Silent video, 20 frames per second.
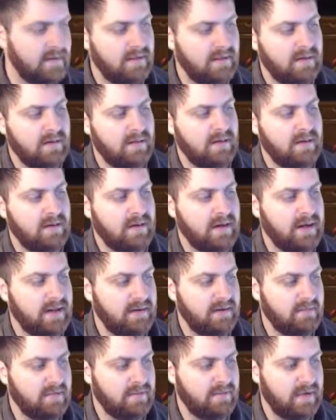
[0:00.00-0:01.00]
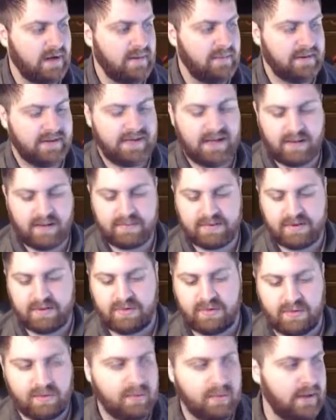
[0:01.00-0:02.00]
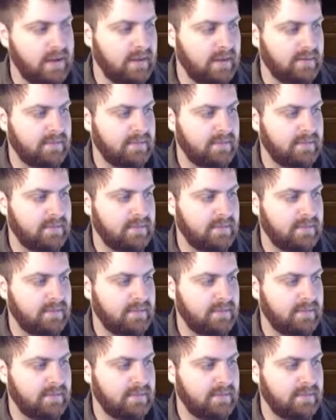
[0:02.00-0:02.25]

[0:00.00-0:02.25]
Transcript: Alright, move our epic count up to 3.